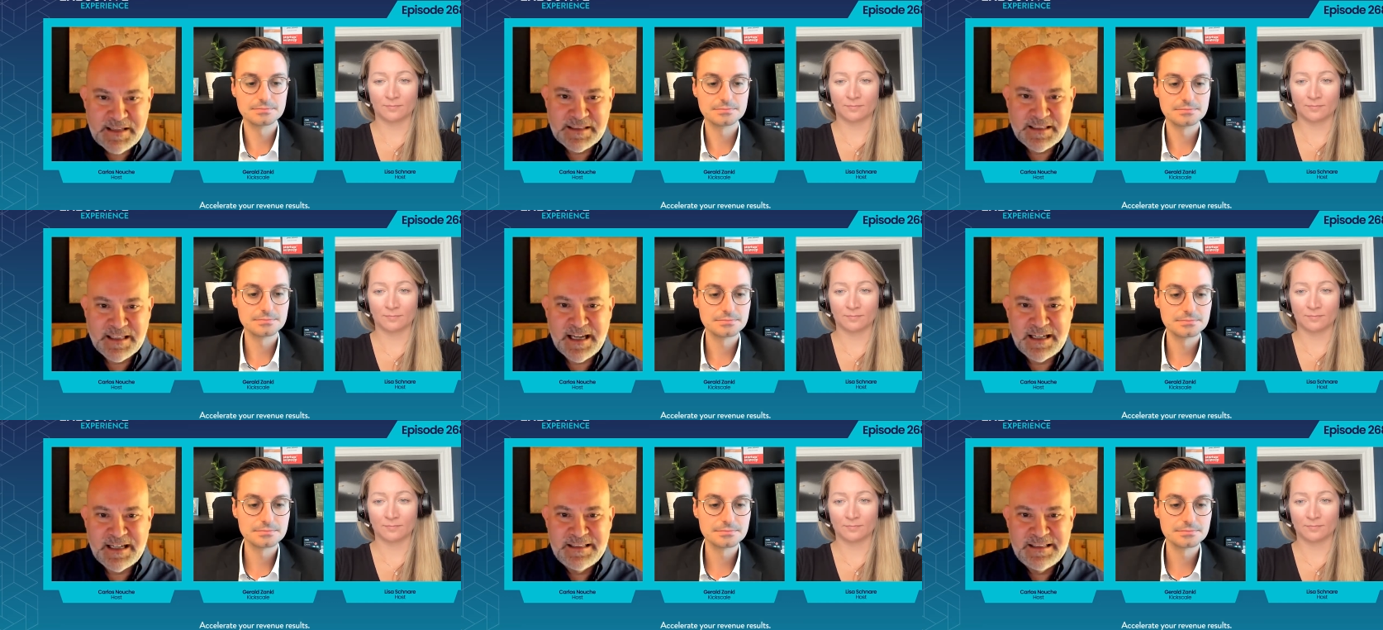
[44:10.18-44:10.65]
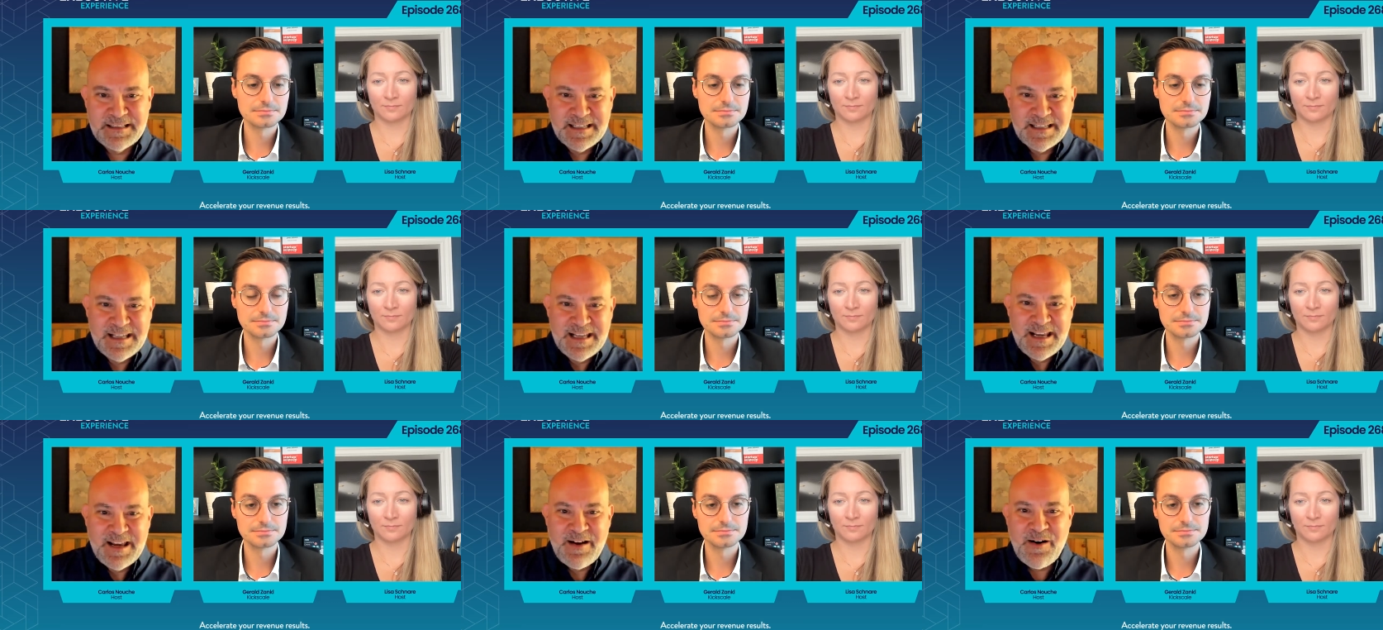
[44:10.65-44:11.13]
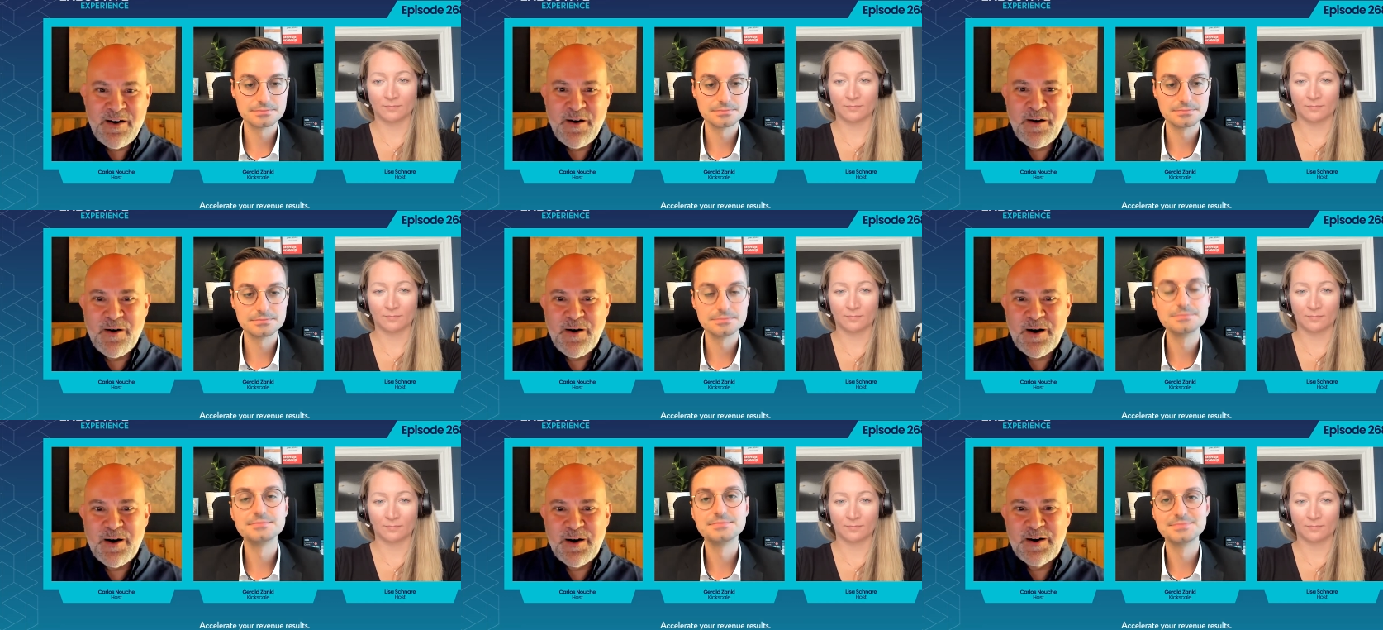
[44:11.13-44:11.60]
Speaker 1: side.
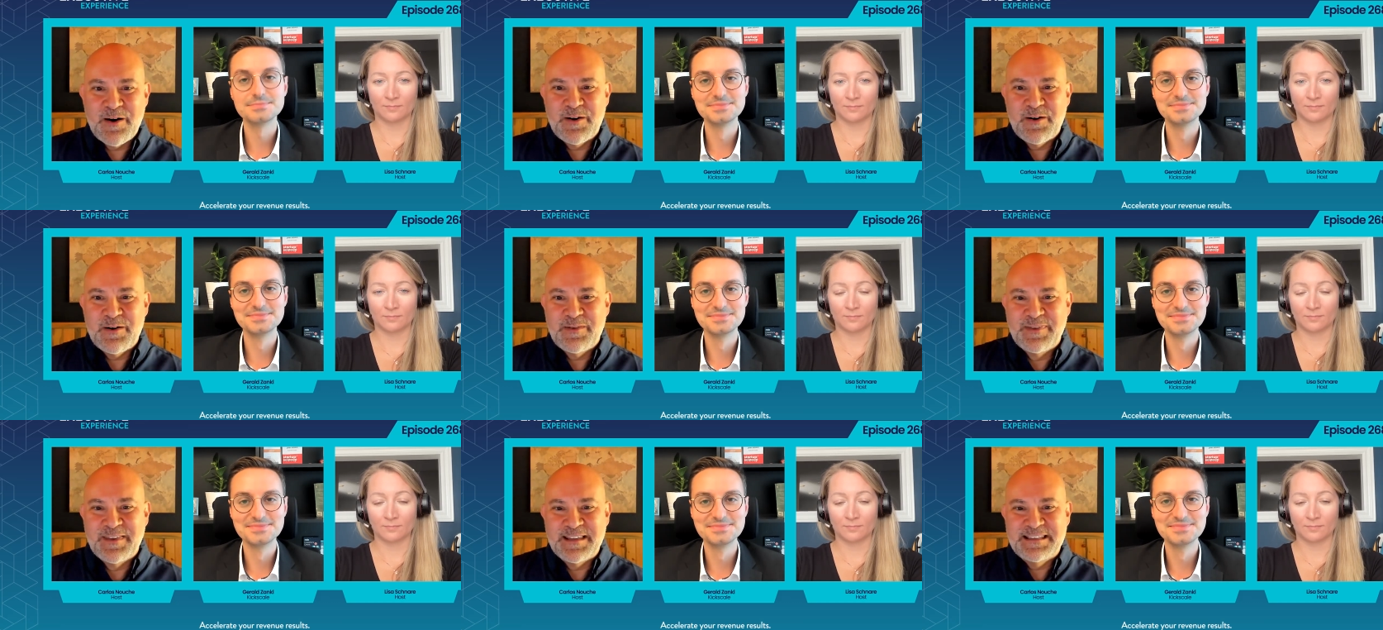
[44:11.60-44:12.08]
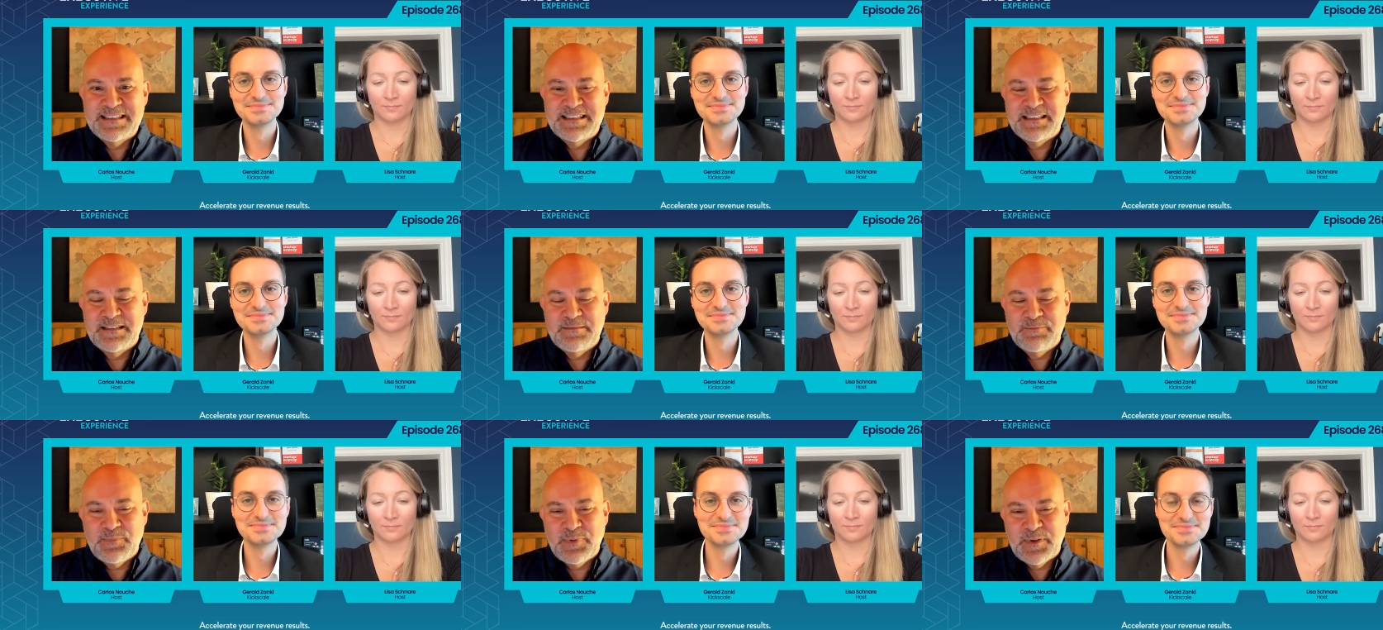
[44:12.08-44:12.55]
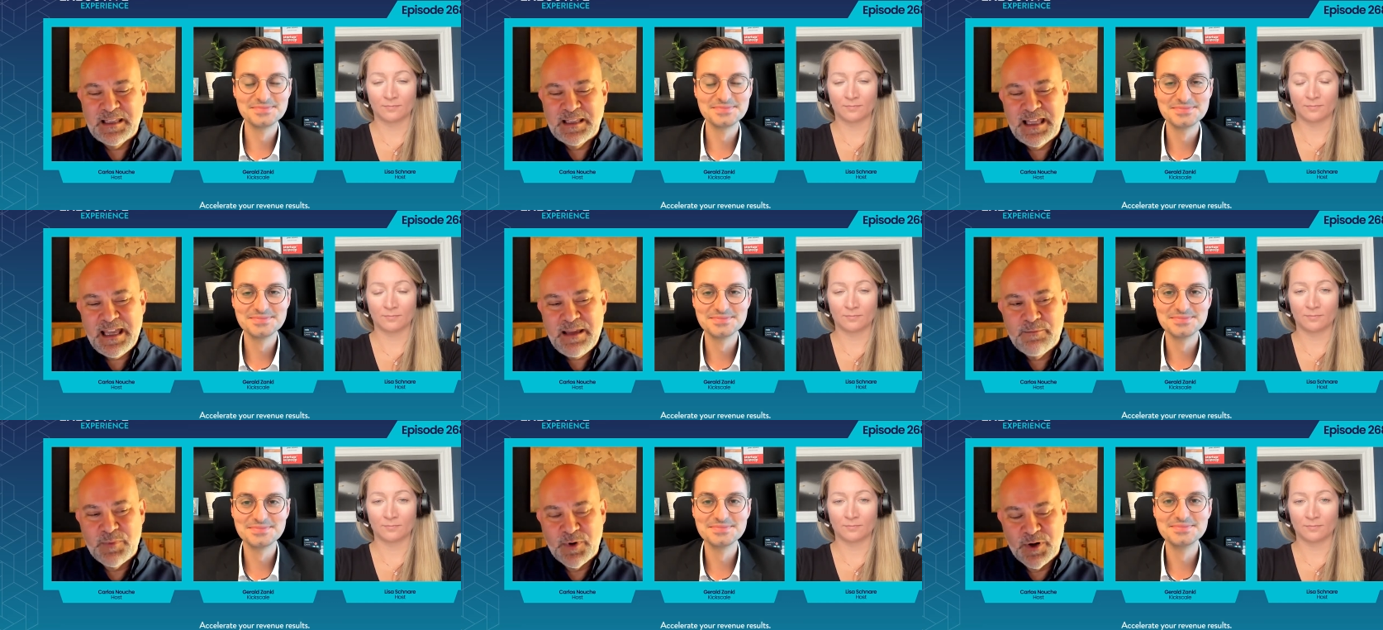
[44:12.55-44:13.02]
Are this
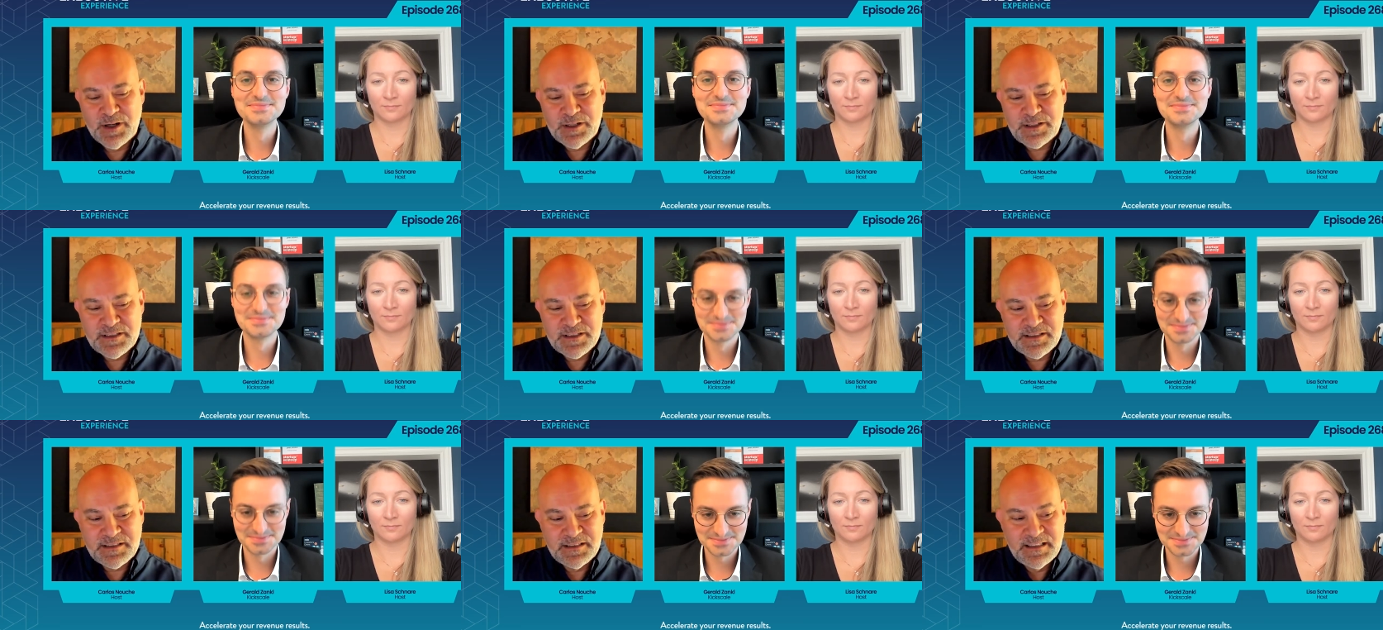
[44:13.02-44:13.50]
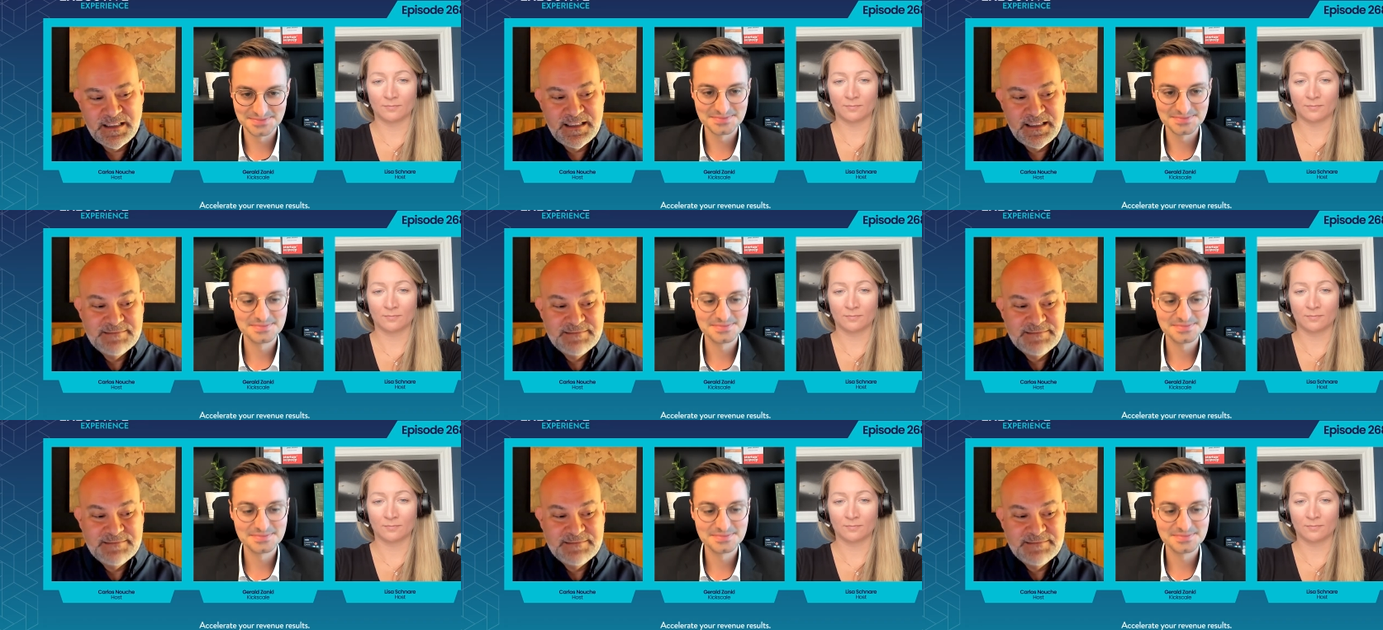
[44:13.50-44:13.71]
playbooks?